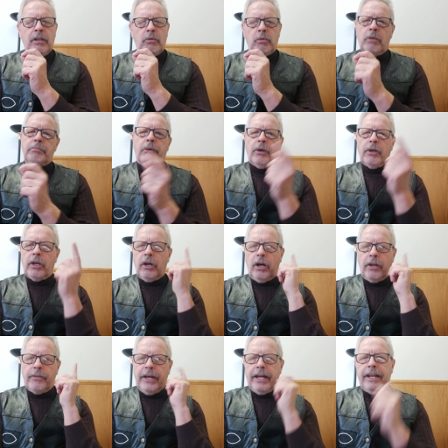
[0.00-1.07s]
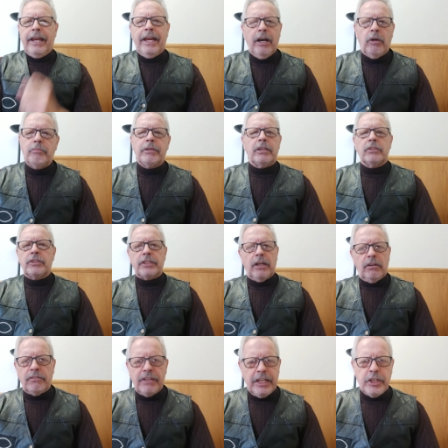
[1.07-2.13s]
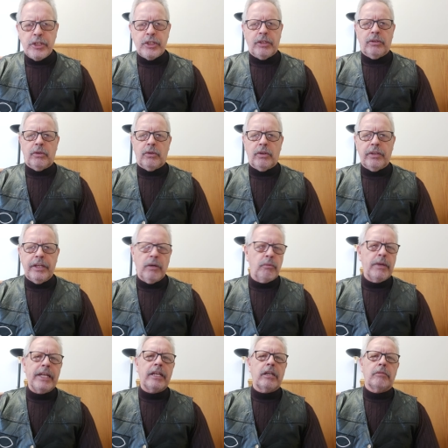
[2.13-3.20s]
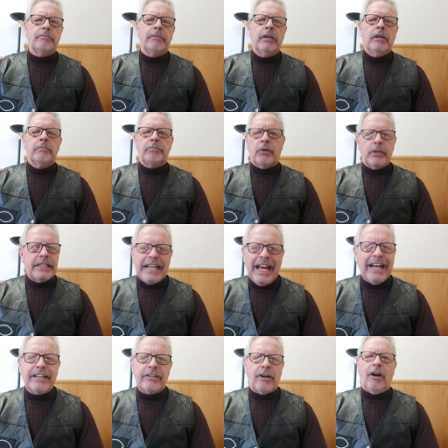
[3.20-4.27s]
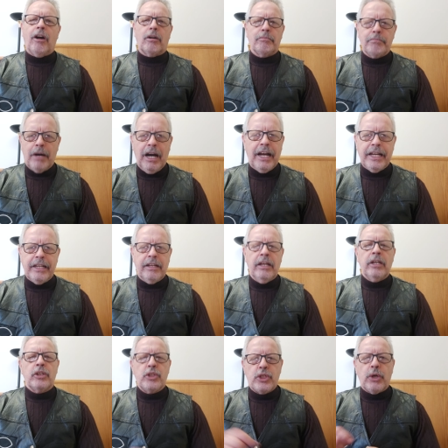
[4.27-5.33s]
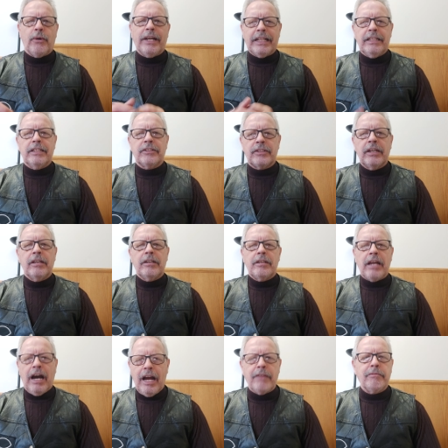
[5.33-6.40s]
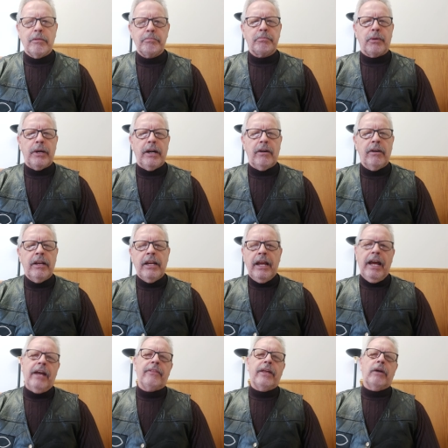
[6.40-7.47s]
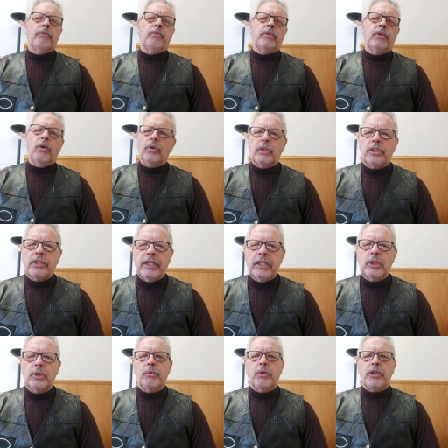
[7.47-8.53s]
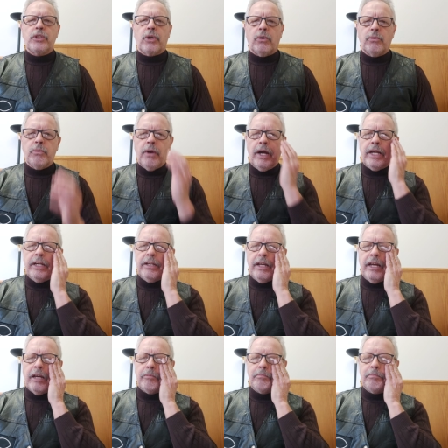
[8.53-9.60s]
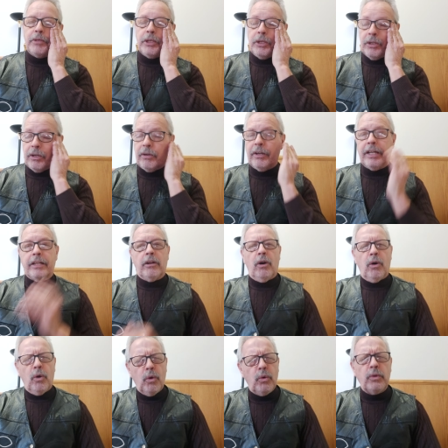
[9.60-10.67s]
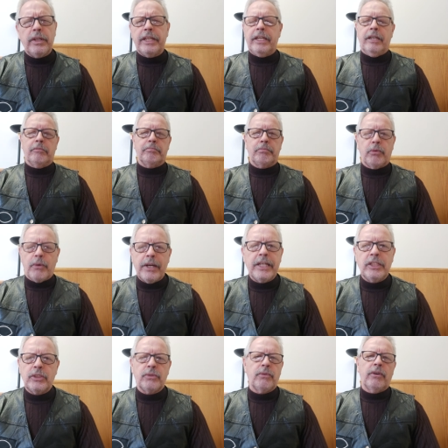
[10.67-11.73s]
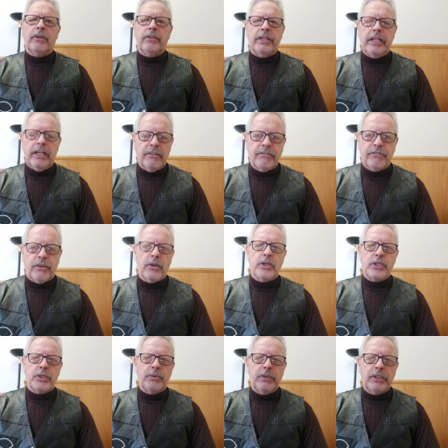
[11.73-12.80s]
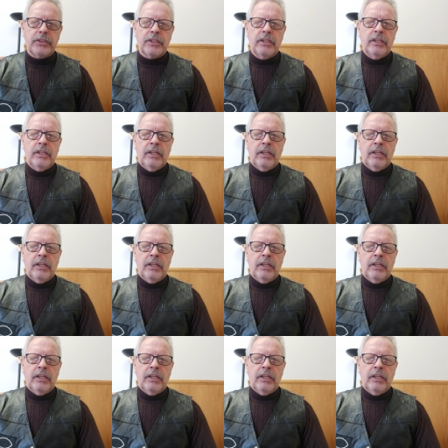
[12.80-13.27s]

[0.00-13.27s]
We're putting on that helmet of salvation, Lord, that we can protect our mind during this time of prayer. And that those things which are right and pure and holy and praiseworthy and virtuous,